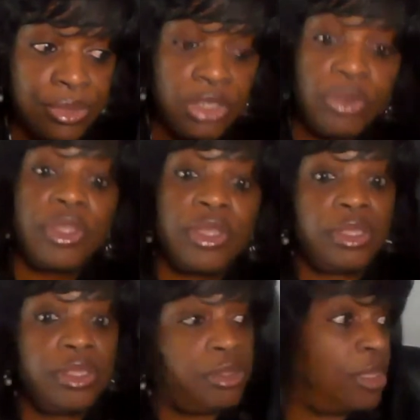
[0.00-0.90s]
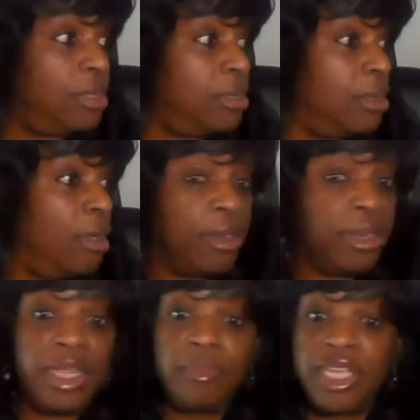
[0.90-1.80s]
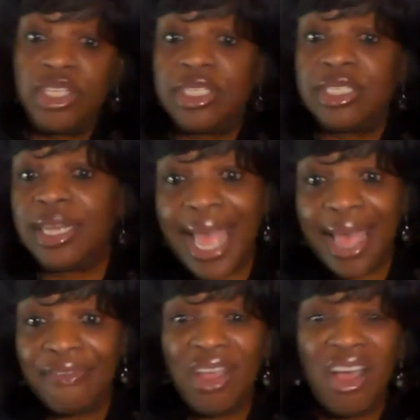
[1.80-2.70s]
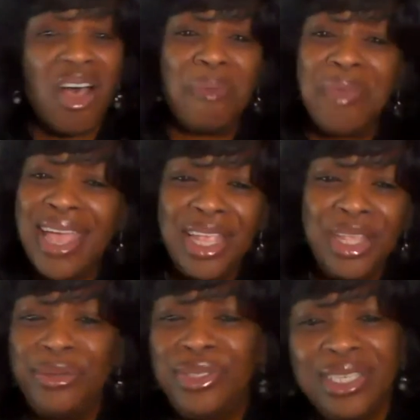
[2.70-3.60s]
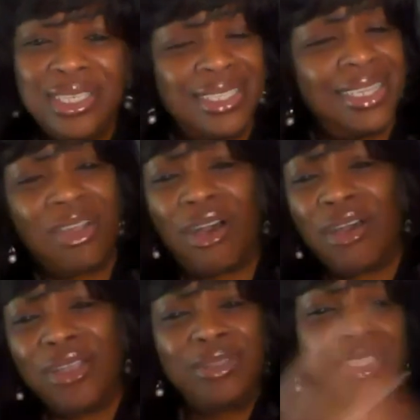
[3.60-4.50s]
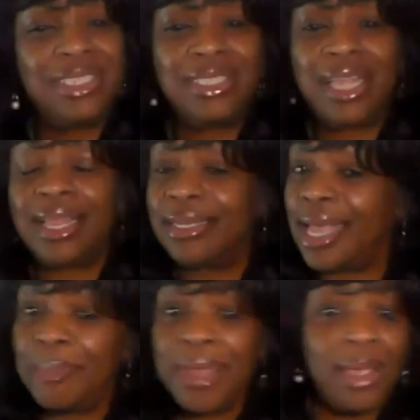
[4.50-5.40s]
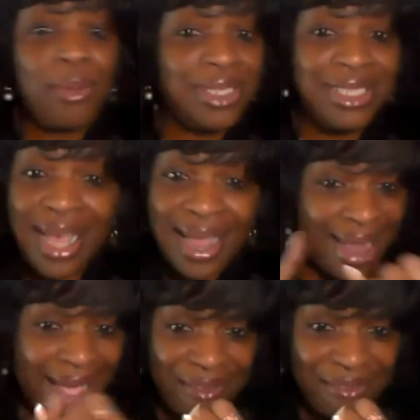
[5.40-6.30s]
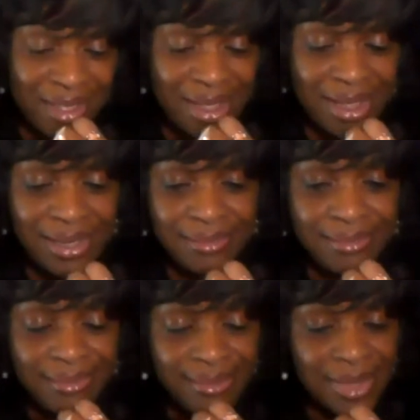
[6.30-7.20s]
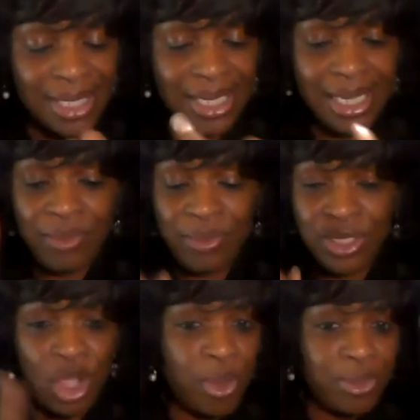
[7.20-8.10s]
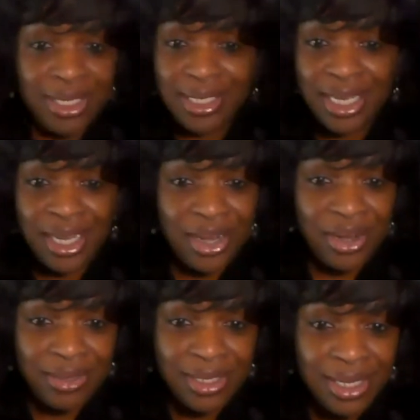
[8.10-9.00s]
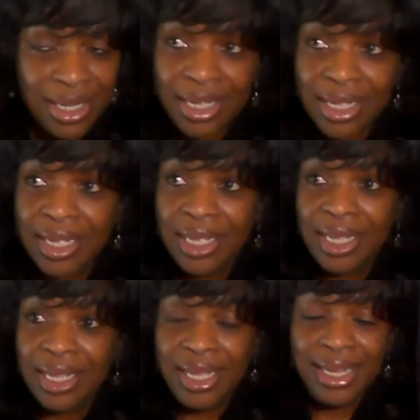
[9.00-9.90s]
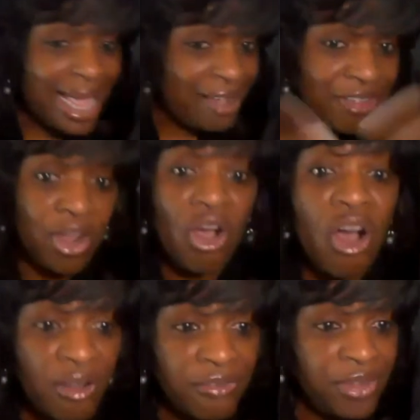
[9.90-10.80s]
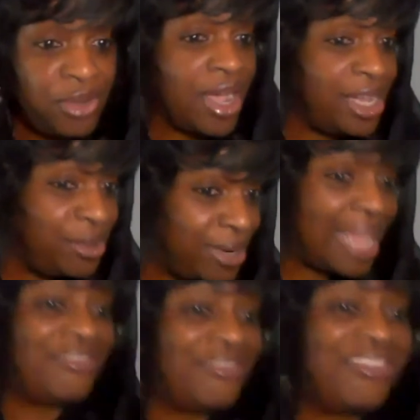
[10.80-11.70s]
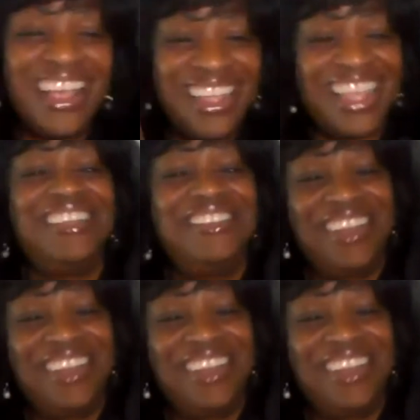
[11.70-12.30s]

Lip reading: So all of them, they just laughing. Oh man, you just this, oh, you just that. That man was not laughing. He was almost in tears. He laughed it off. You know how you laugh? Oh yeah,